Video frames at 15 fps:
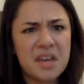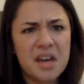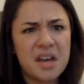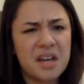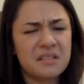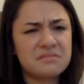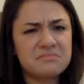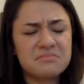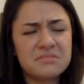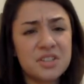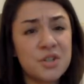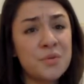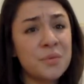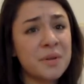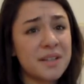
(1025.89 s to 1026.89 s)
Yeah.
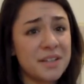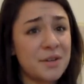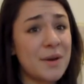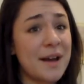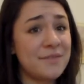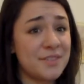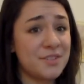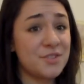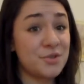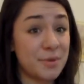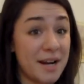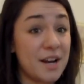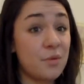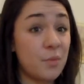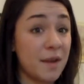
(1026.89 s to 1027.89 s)
You have to
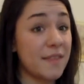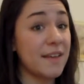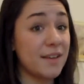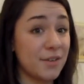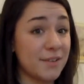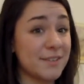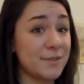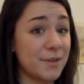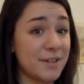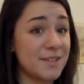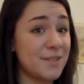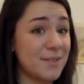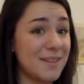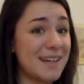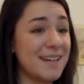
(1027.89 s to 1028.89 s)
train with hills in order
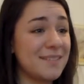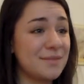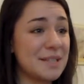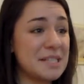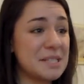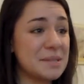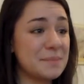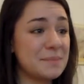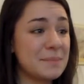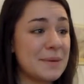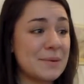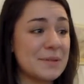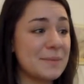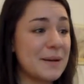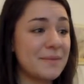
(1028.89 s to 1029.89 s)
to do that, which
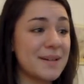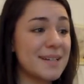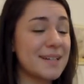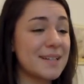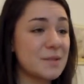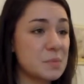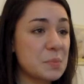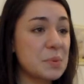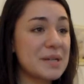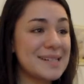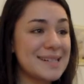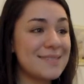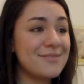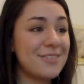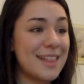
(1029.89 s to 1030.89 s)
most of my running is
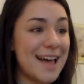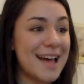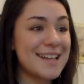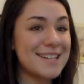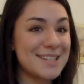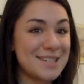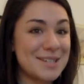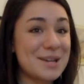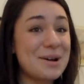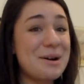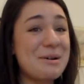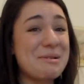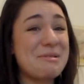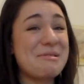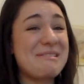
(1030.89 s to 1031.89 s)
pretty flat.
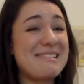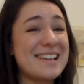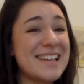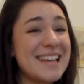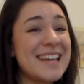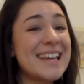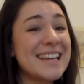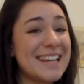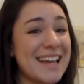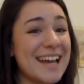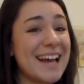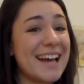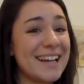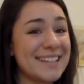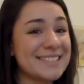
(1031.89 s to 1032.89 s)
So,
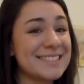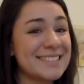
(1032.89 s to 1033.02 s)
yeah.